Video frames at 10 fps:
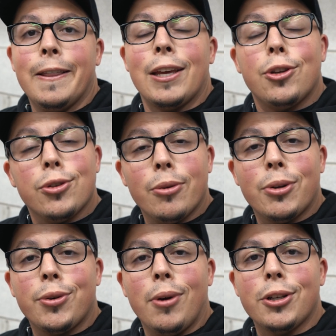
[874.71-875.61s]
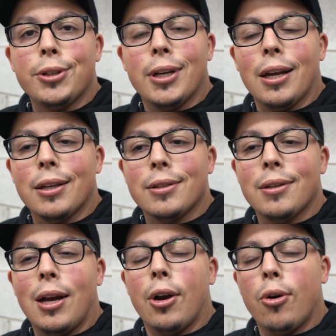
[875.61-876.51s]
Thank you so much for watching,
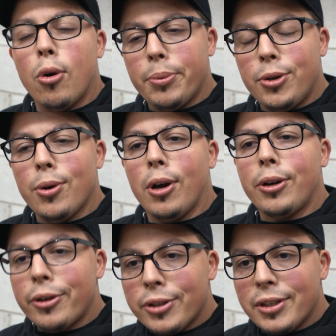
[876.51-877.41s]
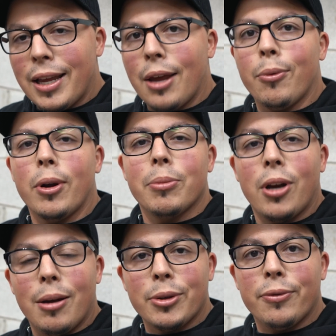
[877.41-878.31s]
guys. I hope you understand where I'm
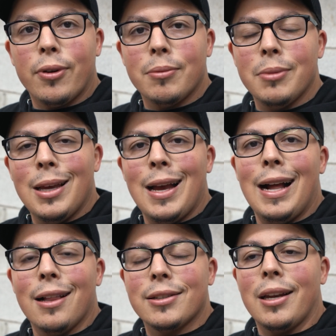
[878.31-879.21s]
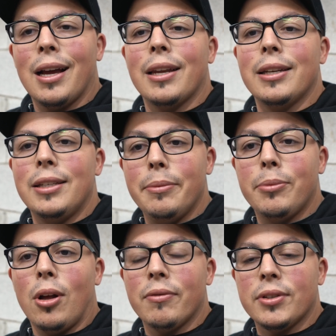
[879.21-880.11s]
coming from. Alex and I had a
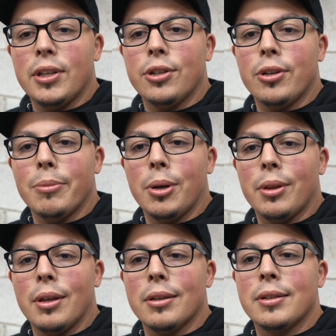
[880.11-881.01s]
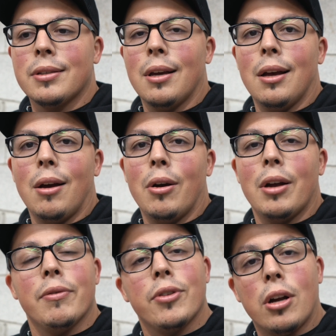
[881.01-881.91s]
deep conversation about this. I
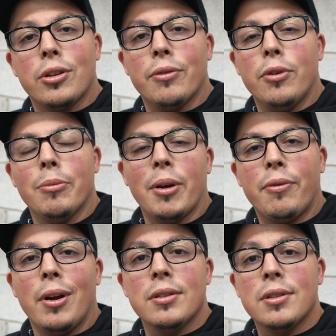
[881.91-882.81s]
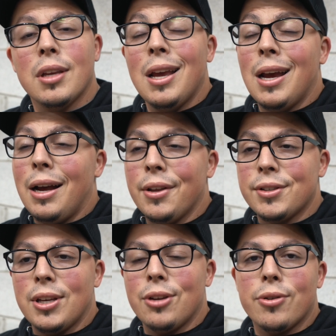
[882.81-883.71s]
even talked to a few of my friends,
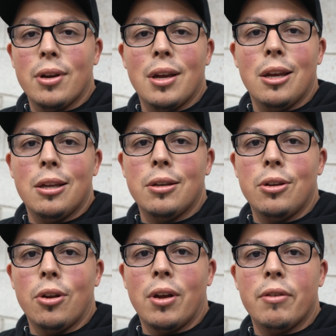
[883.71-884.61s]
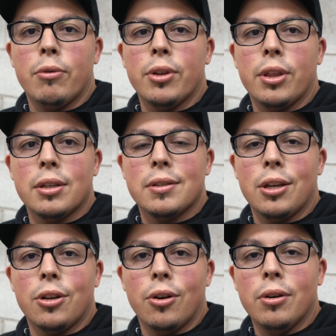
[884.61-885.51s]
Alexandra, and everyone thinks
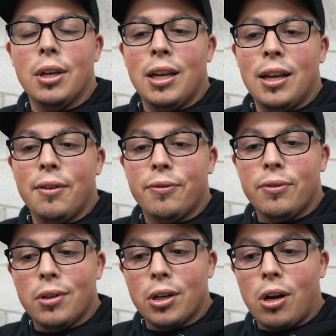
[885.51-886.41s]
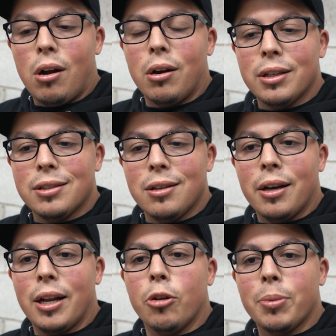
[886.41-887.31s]
that if the car is
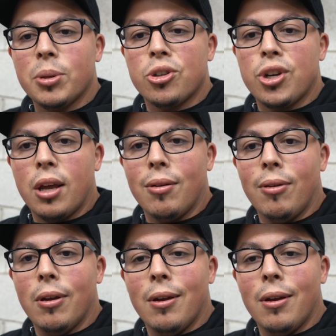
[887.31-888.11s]
not helping the channel,